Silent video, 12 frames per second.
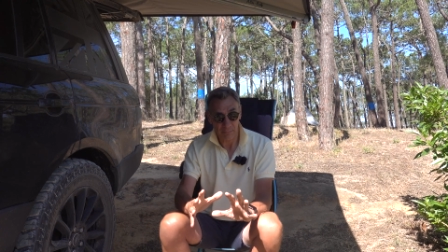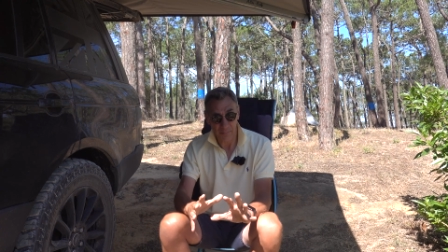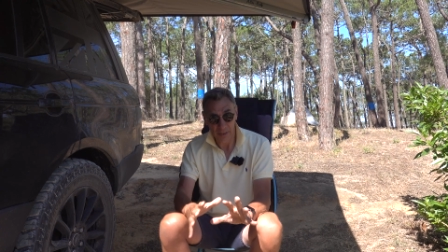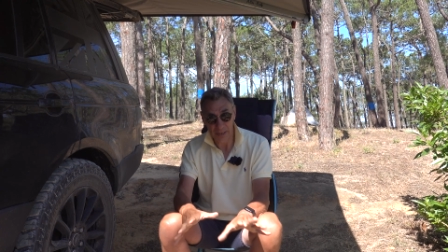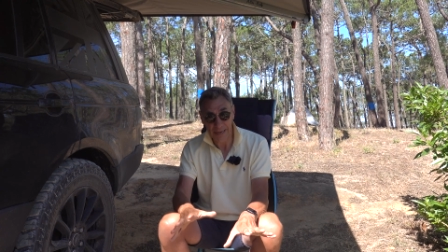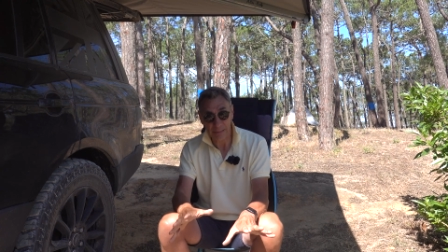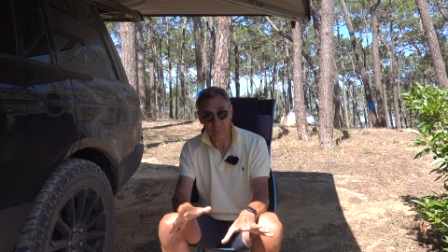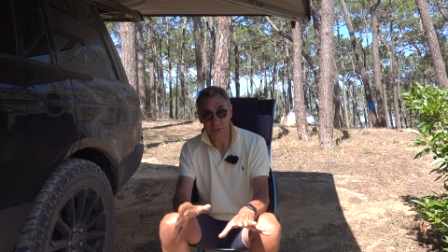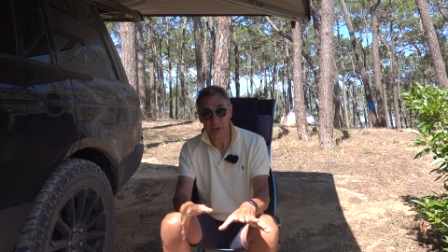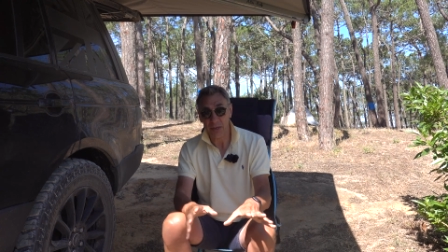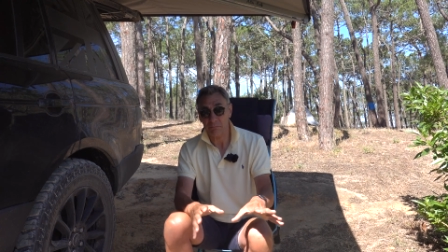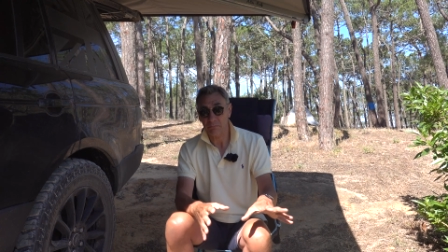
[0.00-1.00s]
in a
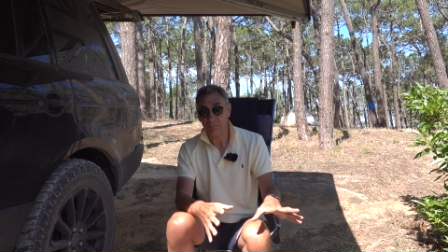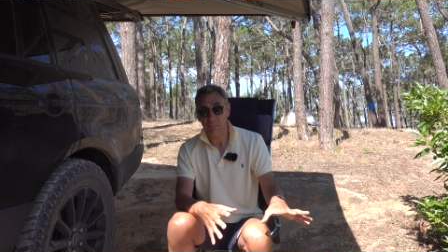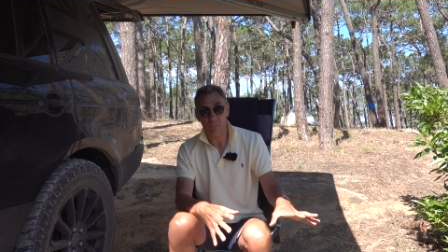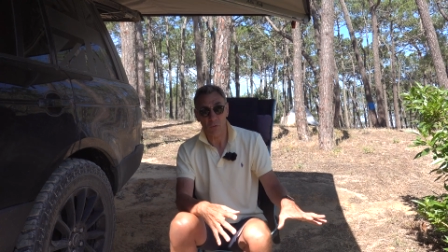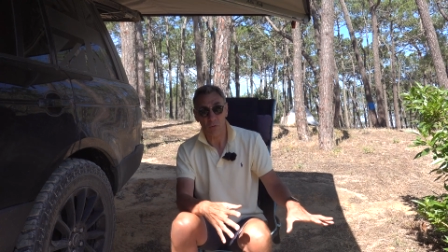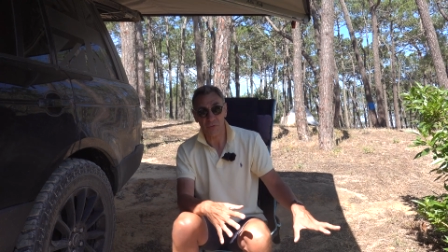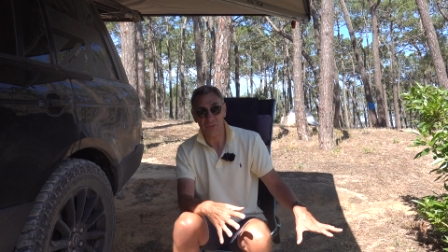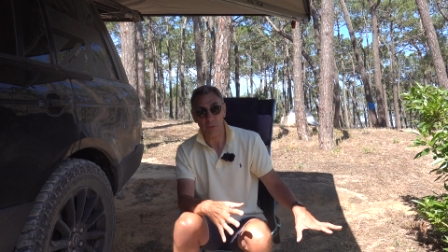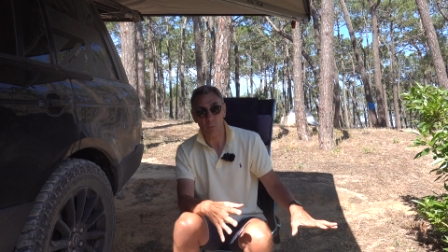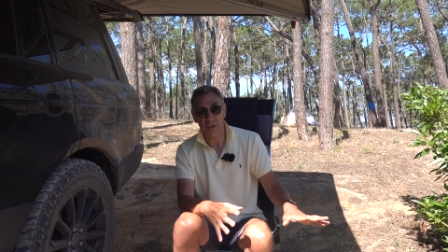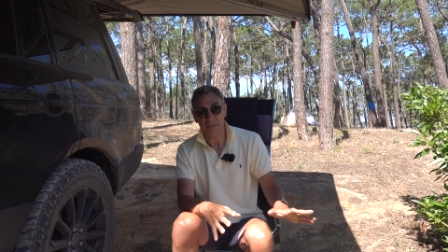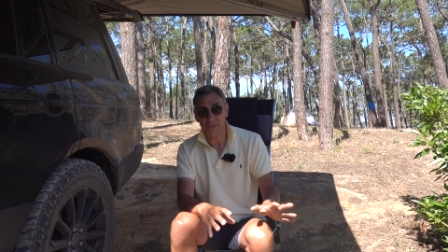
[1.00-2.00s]
campsite or
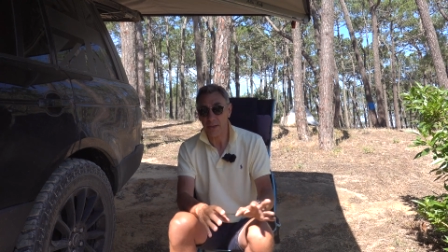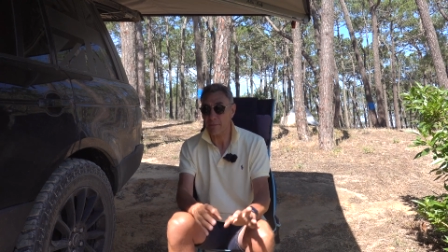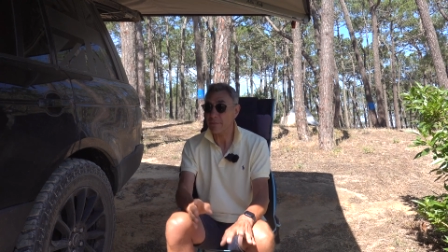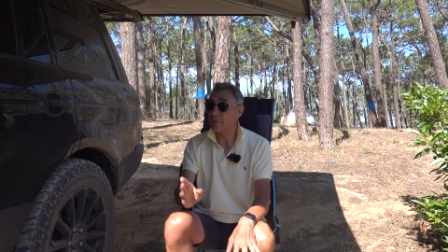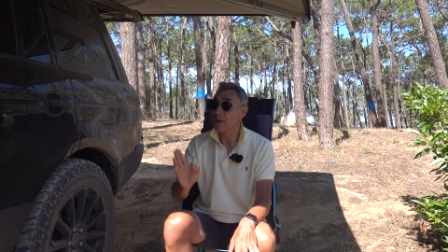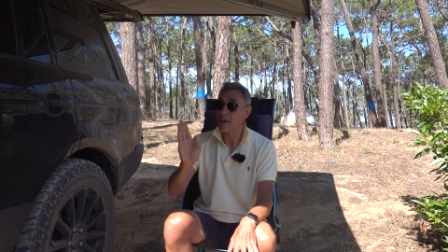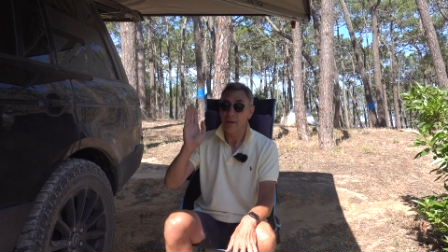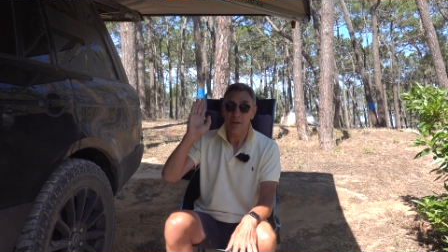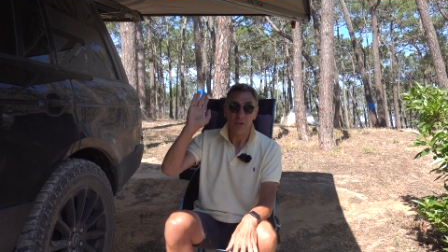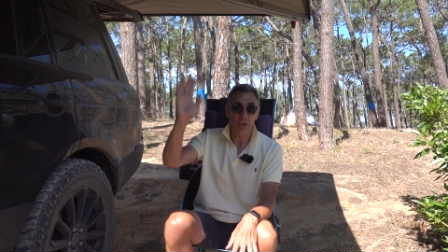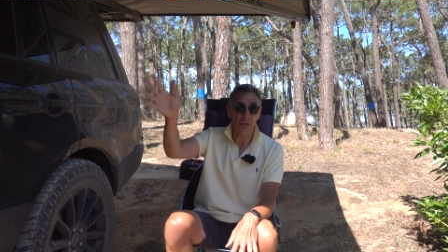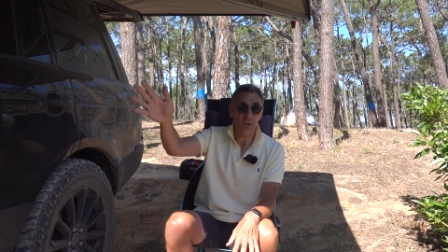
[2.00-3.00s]
somewhere safe,
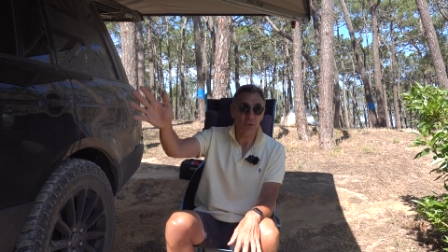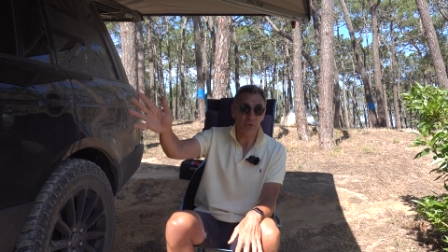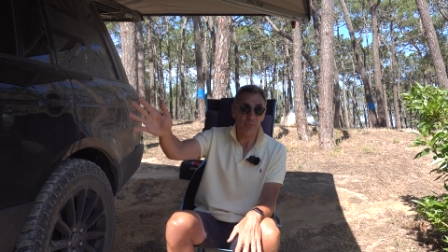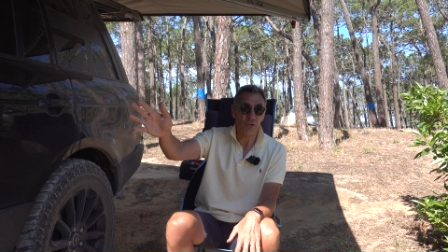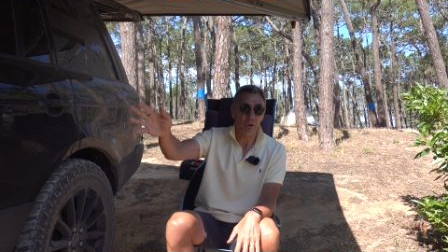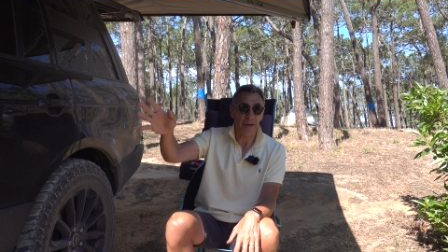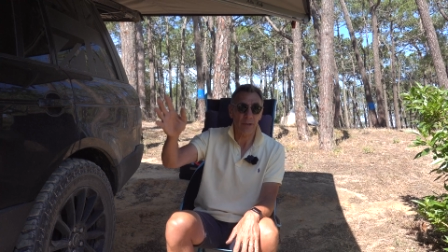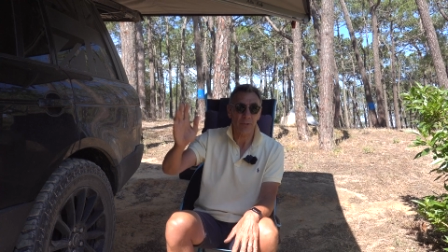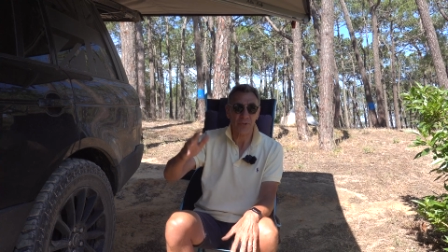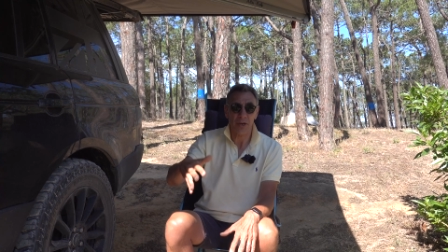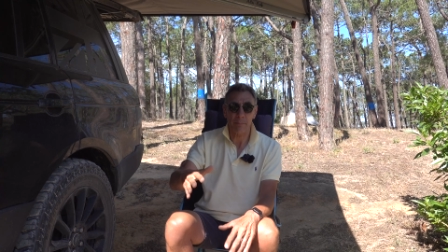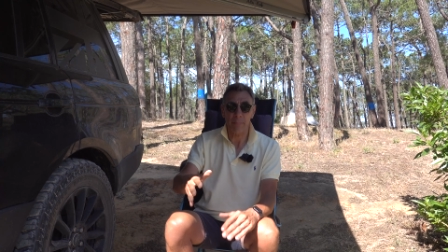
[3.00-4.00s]
go do some
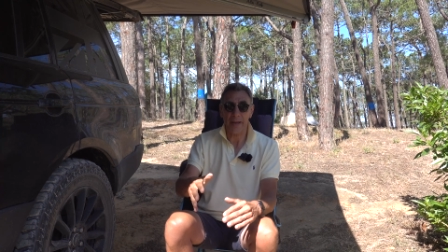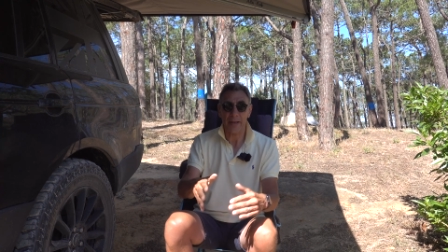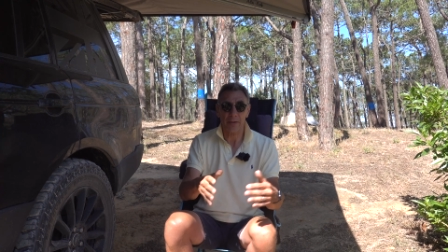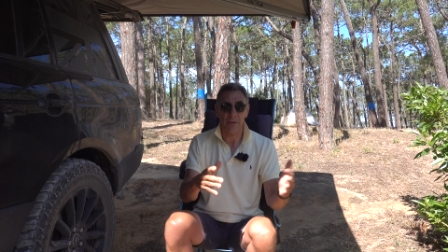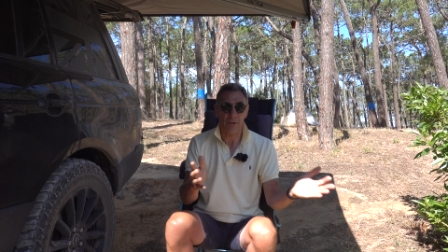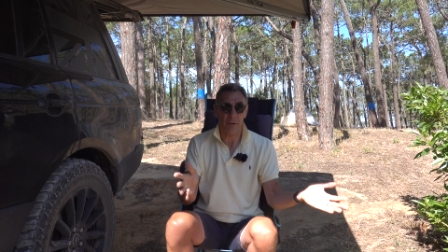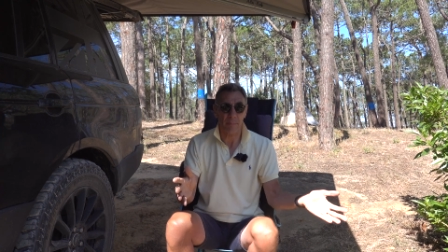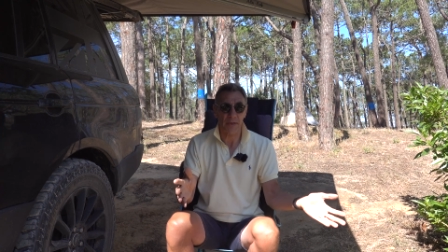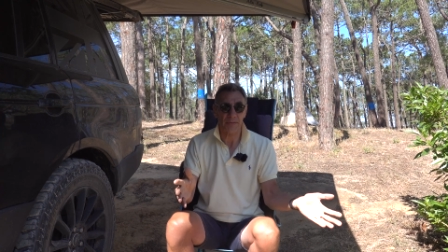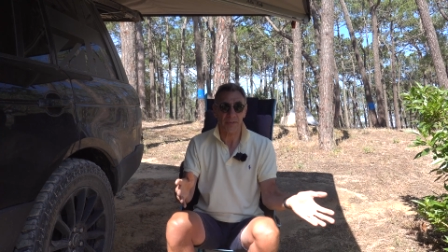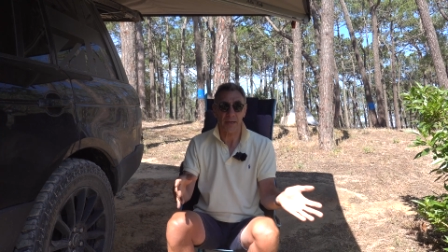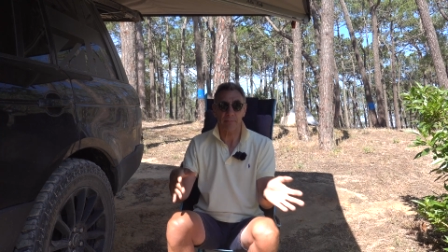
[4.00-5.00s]
trails, come back, you've got a
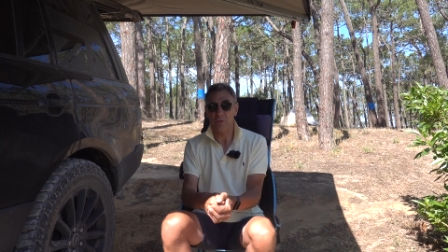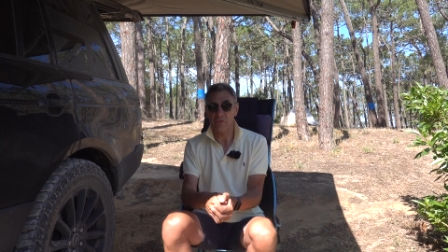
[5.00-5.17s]
base camp.